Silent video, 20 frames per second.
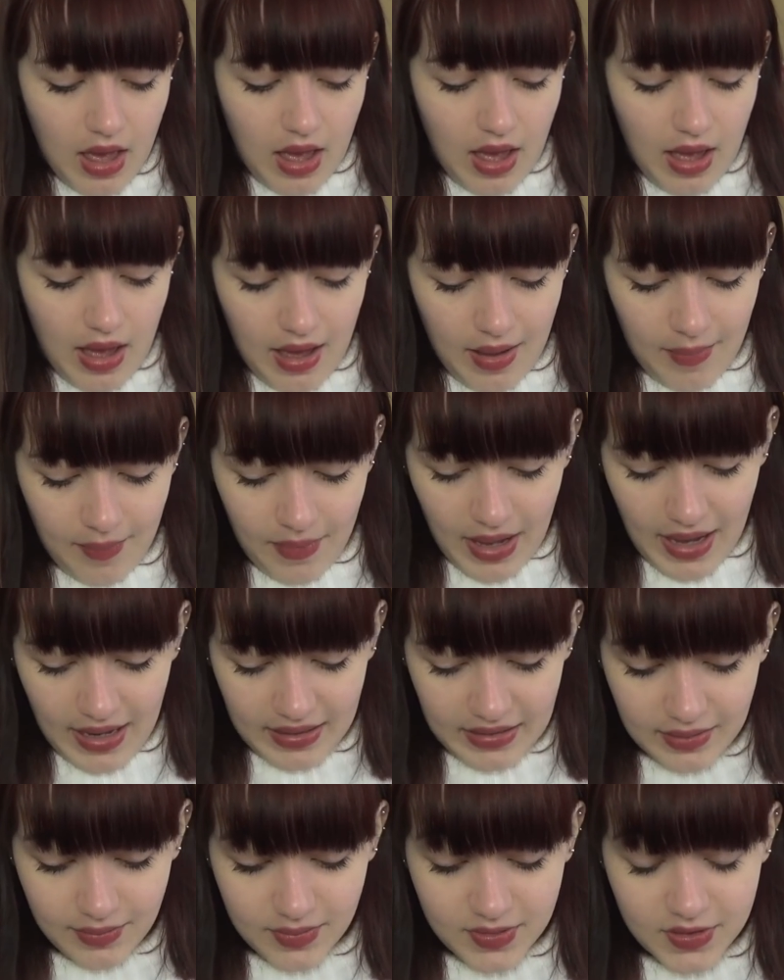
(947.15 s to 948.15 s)
um, and
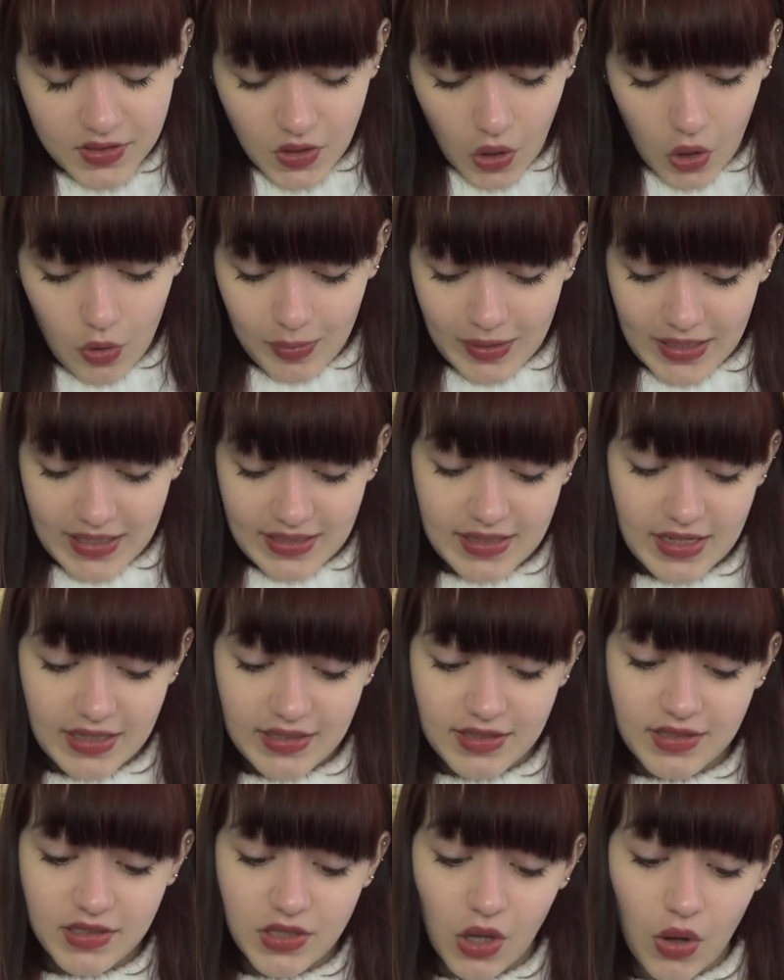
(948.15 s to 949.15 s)
I'm so pleased it's
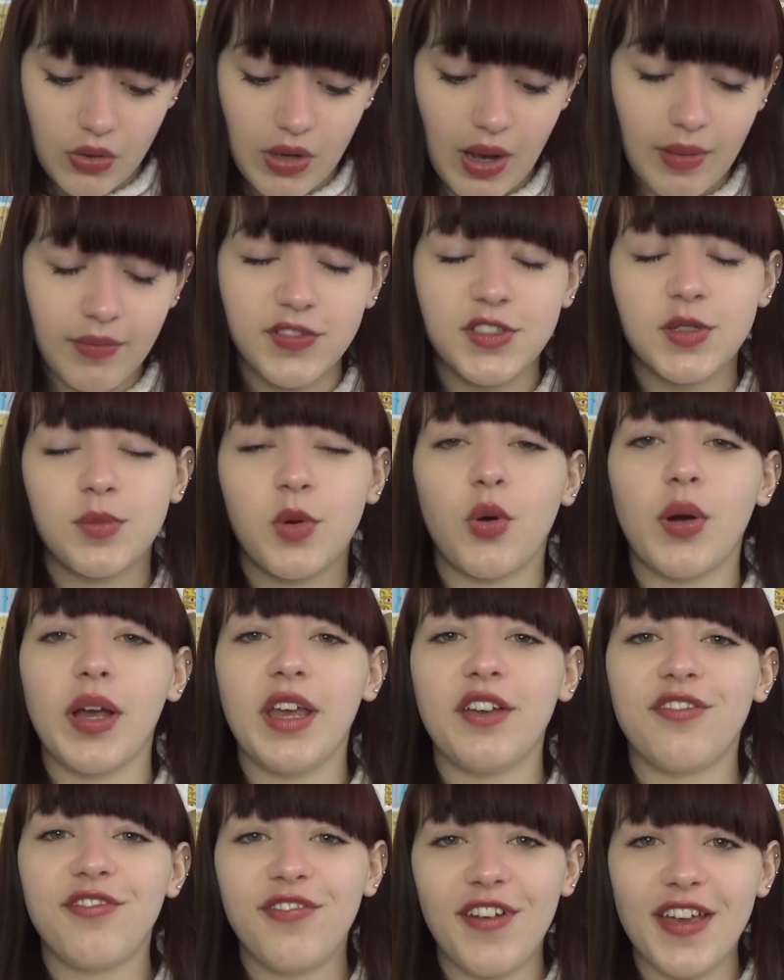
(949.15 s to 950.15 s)
so comfortable
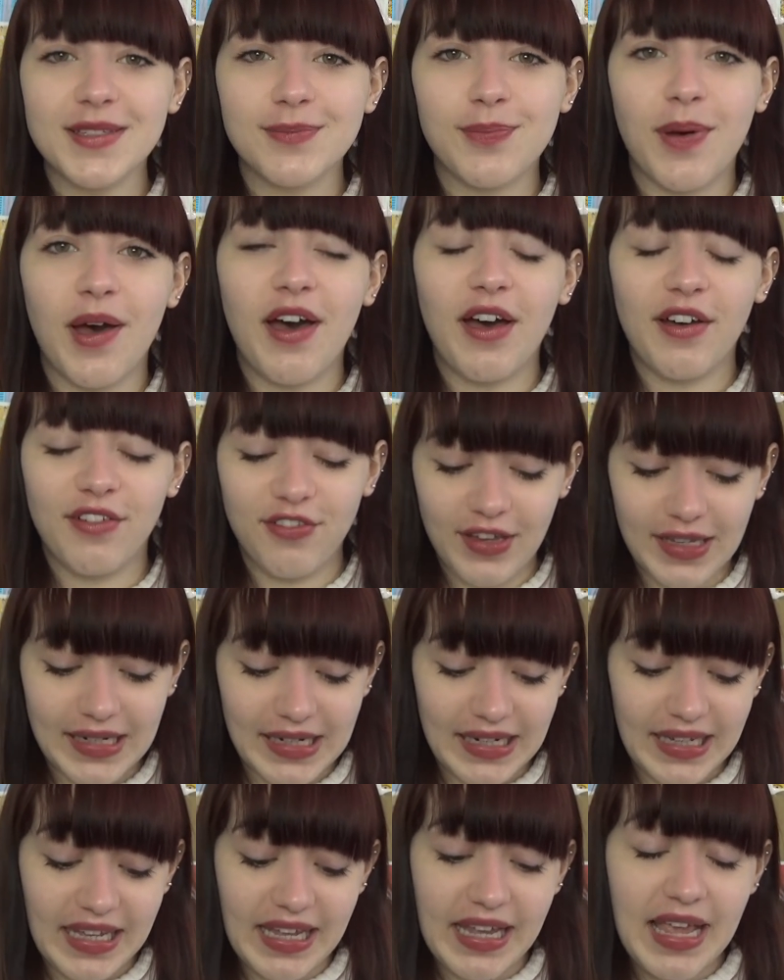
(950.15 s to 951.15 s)
it fits
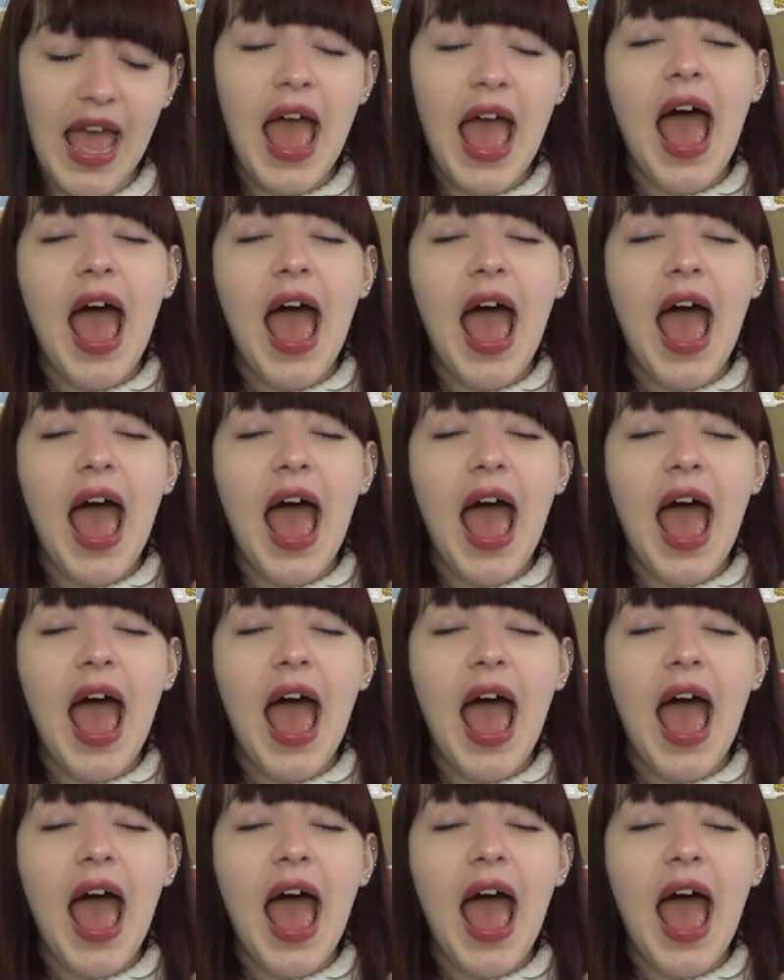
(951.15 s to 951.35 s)
perfectly